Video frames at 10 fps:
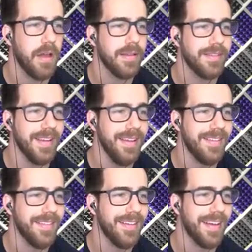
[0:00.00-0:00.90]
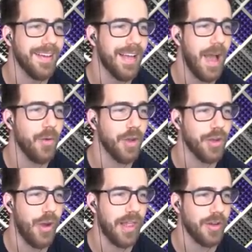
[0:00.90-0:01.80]
See? How good
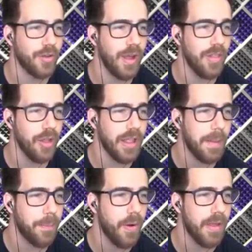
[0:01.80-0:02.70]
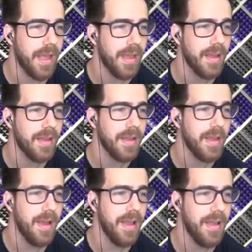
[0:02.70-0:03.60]
do I look? Do I look like a pro yet?
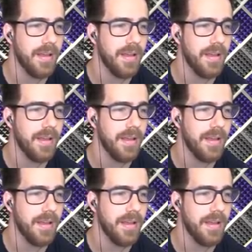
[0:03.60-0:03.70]
Huh?